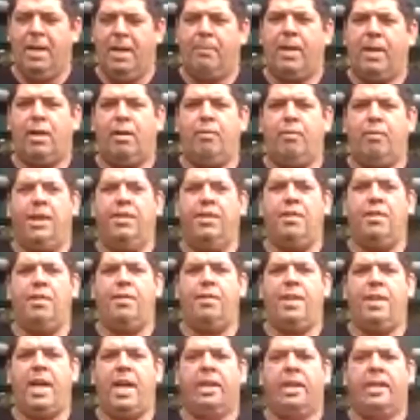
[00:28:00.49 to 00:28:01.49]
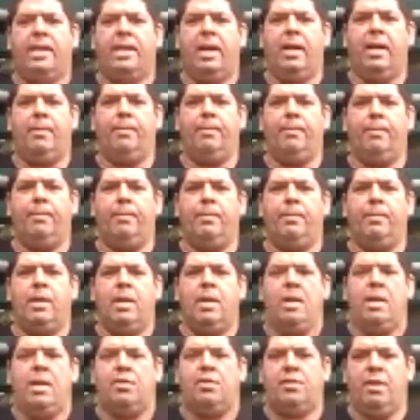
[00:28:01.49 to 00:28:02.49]
But I really do thank
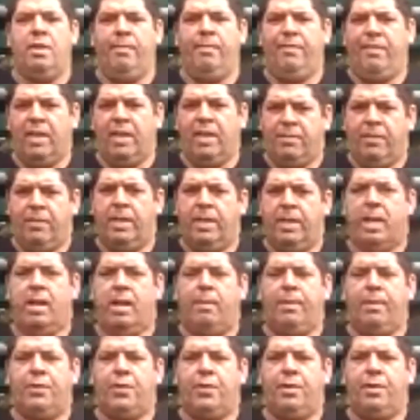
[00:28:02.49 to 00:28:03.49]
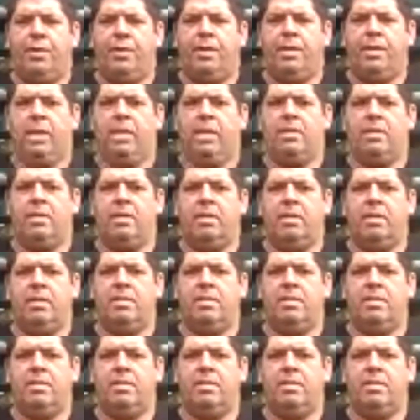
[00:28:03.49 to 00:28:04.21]
SOUPFEST for the opportunity to